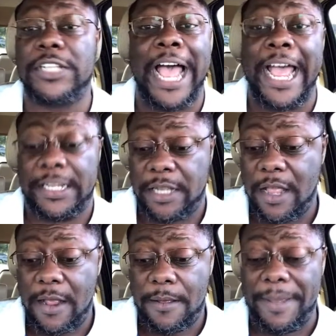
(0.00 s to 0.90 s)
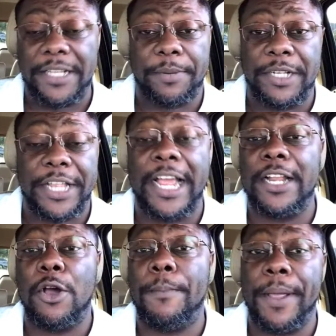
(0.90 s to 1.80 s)
guys, because they're
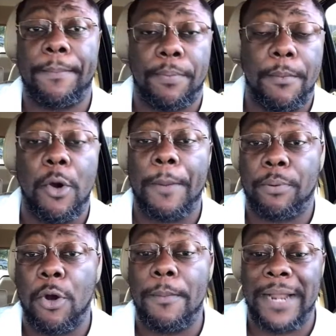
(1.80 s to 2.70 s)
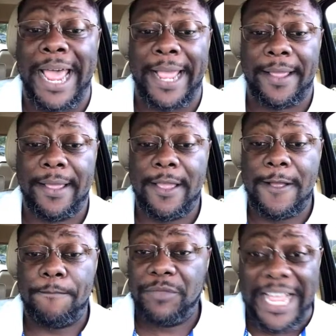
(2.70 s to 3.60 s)
a little bit more pro-black.
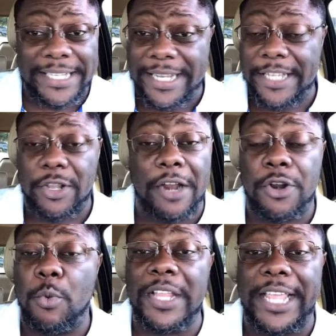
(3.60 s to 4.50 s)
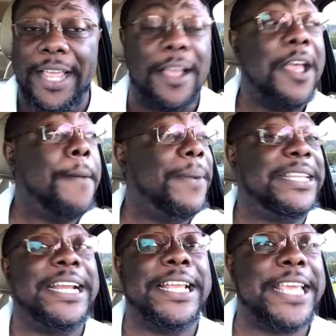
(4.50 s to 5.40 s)
That's it. So I don't know what the hell.
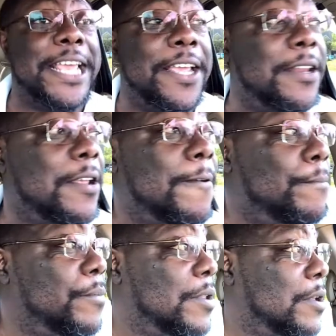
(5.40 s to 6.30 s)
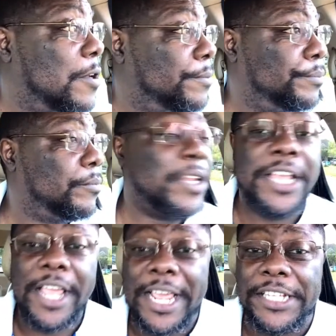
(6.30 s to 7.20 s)
But then again,
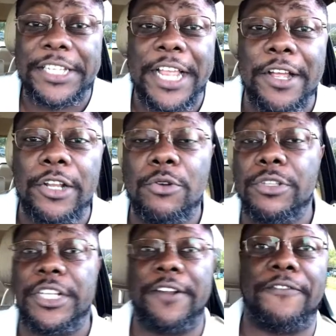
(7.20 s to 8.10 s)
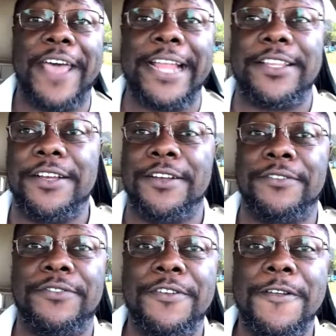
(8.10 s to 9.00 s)
he's still alluding to the fact
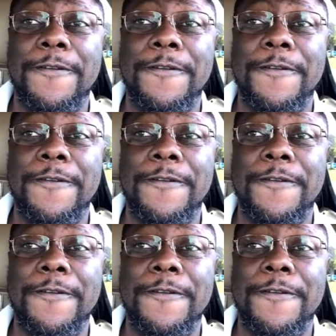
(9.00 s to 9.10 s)
of